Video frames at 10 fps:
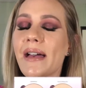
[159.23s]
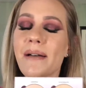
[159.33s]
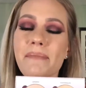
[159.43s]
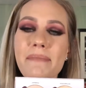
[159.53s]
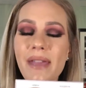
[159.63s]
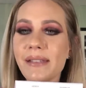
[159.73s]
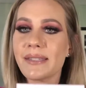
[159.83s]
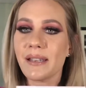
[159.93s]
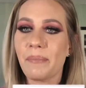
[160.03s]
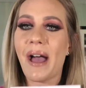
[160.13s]

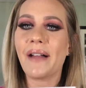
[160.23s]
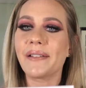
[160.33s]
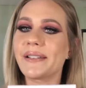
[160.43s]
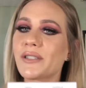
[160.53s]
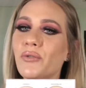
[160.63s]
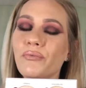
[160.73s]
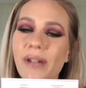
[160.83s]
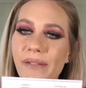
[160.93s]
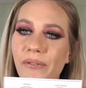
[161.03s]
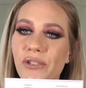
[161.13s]
amazing palette. It's
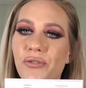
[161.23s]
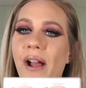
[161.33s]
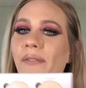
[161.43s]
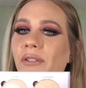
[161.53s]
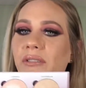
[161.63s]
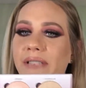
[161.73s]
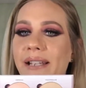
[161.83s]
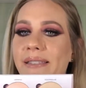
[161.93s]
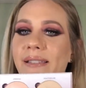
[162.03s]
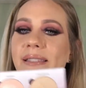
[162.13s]
great for travel,
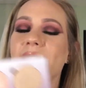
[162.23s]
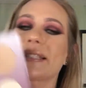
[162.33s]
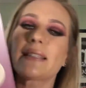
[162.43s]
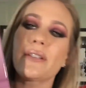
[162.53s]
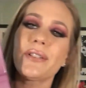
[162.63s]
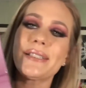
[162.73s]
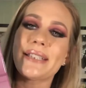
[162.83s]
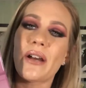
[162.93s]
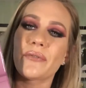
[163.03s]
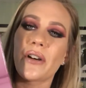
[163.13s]
nice and sleek. The only
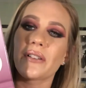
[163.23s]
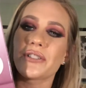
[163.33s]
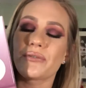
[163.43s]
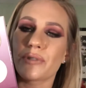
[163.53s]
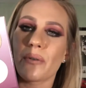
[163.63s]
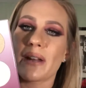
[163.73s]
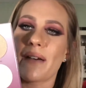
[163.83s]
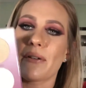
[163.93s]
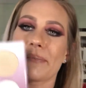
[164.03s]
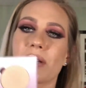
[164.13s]
downfall is you don't
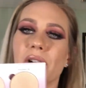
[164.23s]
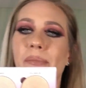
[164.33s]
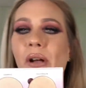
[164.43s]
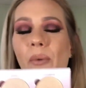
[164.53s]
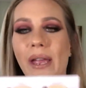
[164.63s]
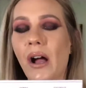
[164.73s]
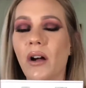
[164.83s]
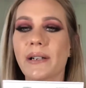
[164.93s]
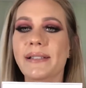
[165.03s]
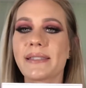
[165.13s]
have a mirror, but quite
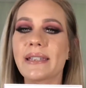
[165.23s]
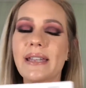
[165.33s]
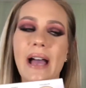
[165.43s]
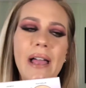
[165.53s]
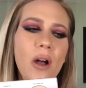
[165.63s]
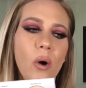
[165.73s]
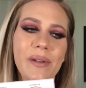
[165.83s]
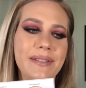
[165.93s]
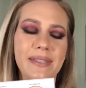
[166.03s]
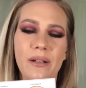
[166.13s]
honestly, I
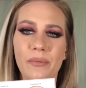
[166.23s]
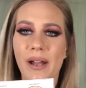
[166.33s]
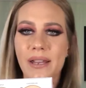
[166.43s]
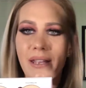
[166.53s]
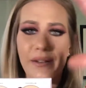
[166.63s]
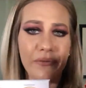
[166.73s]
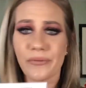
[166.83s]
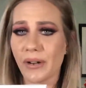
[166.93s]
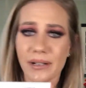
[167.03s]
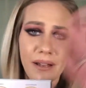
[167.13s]
always get ready in
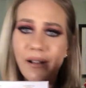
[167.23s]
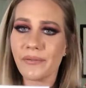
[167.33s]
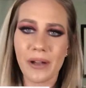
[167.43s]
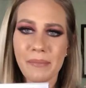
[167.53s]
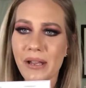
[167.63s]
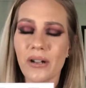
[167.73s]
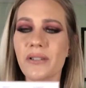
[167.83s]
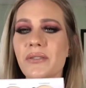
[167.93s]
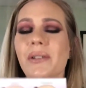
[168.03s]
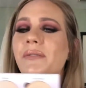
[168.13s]
front of a
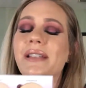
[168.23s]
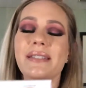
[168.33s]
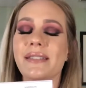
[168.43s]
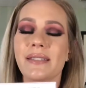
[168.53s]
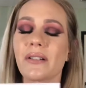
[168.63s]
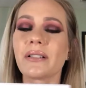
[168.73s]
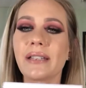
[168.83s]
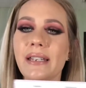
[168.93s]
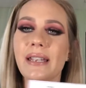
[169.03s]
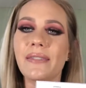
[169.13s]
mirror, so I don't
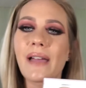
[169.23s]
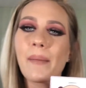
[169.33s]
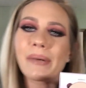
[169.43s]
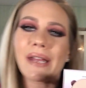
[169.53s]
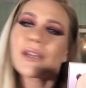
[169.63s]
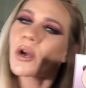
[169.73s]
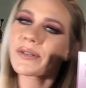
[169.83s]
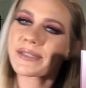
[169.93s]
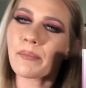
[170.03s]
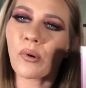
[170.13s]
necessarily need that, but I know
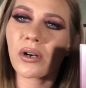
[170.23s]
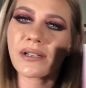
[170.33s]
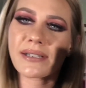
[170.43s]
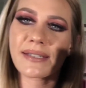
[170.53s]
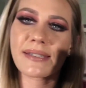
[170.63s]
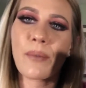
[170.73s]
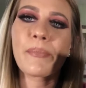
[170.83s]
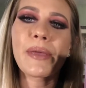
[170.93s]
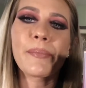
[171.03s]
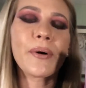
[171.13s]
it's important to some
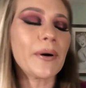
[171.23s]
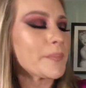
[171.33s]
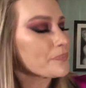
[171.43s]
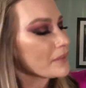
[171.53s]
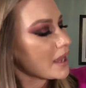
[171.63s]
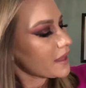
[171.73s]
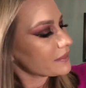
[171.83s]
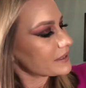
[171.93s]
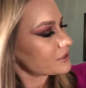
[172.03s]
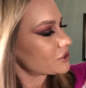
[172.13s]
people.
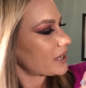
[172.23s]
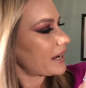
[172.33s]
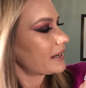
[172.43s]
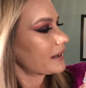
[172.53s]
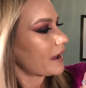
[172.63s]
This shade,